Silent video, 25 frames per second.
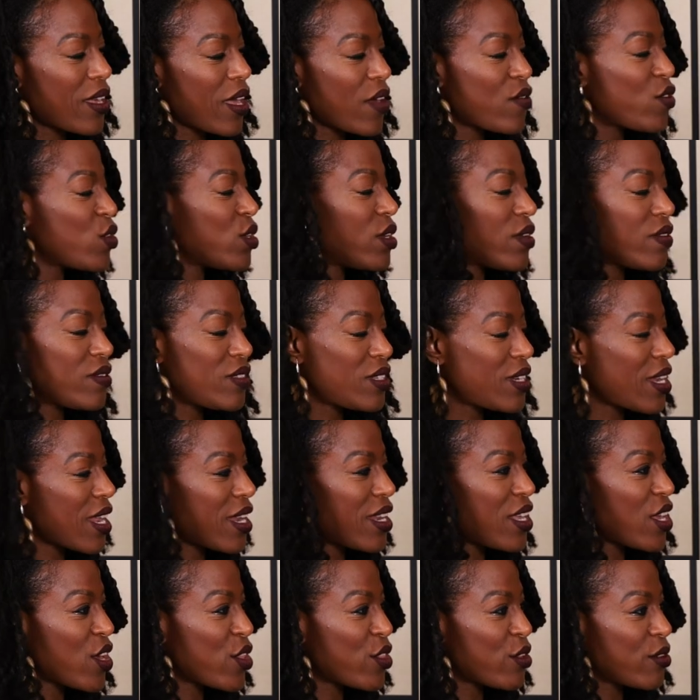have you lived kids. in
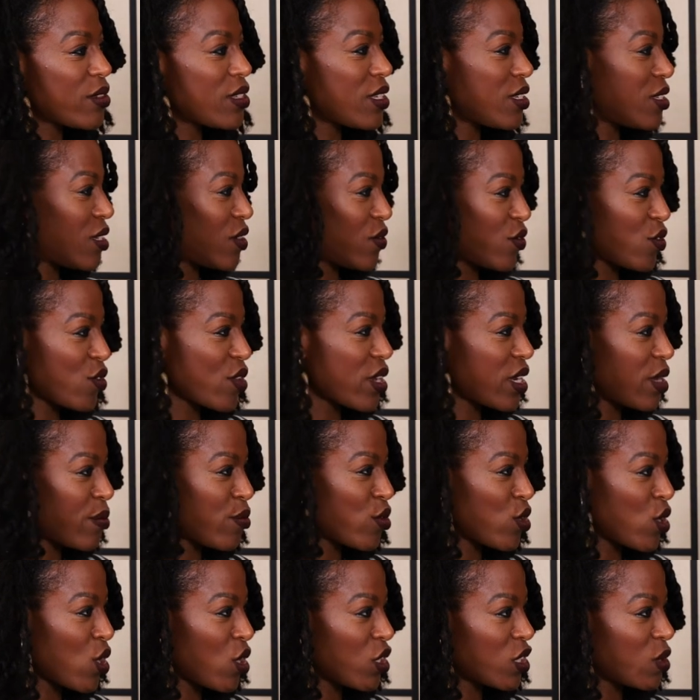any other city for any
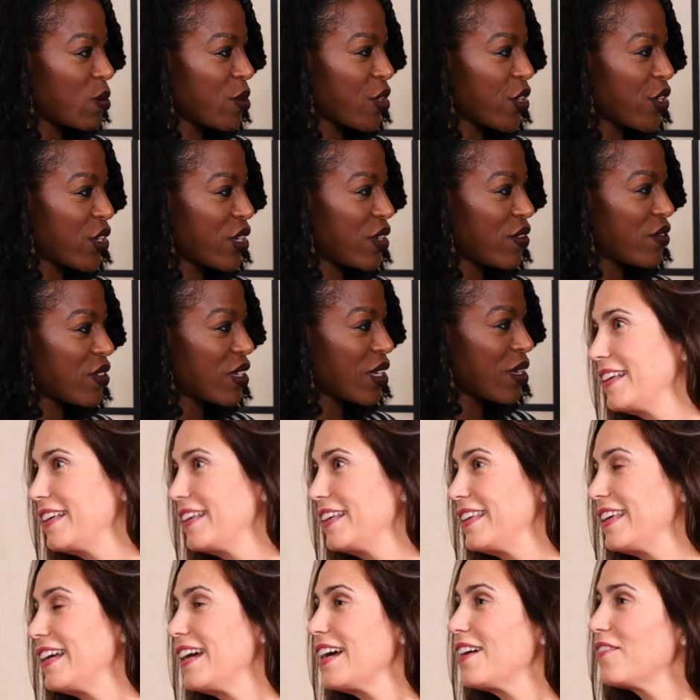prolonged period of
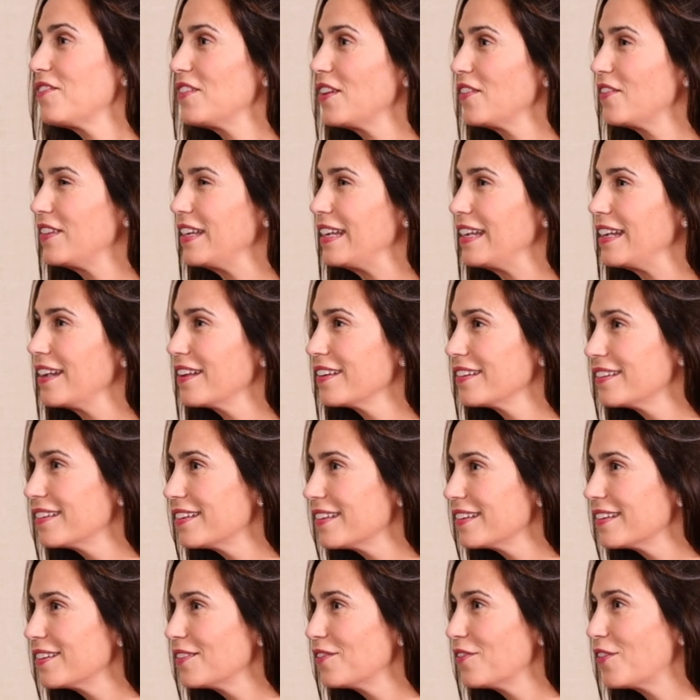Yeah, I've lived in
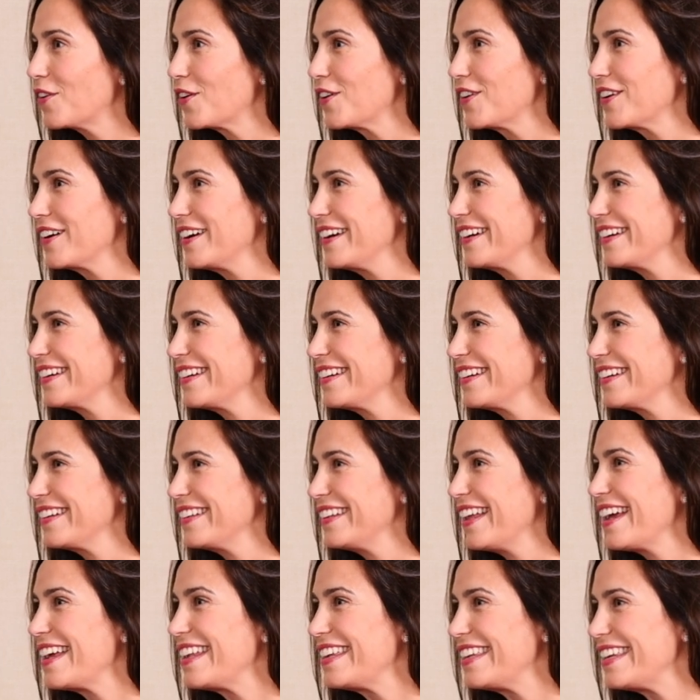London for uh,
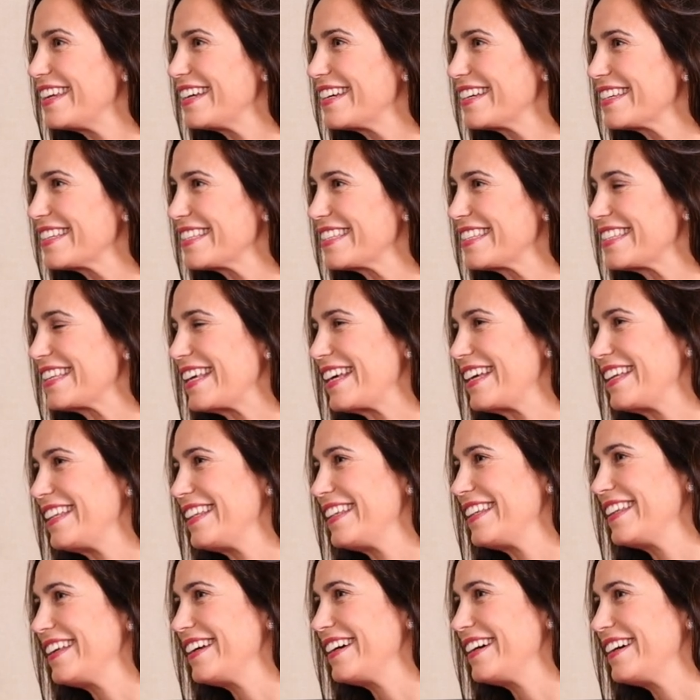nine years
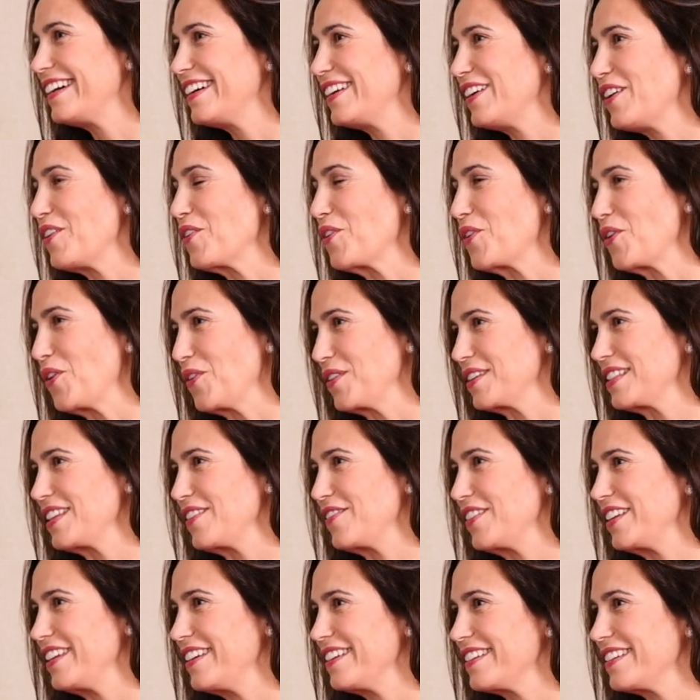and uh, Hong Kong seven